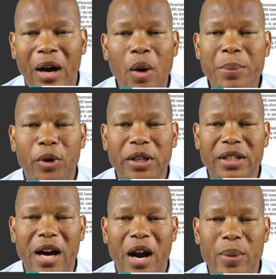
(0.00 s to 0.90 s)

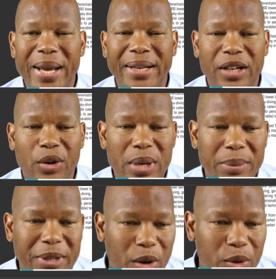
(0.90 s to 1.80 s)
important are we in the
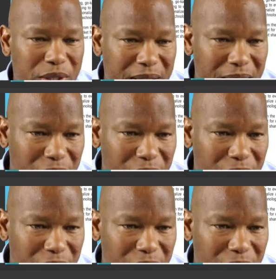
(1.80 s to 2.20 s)
Caribbean? Now you see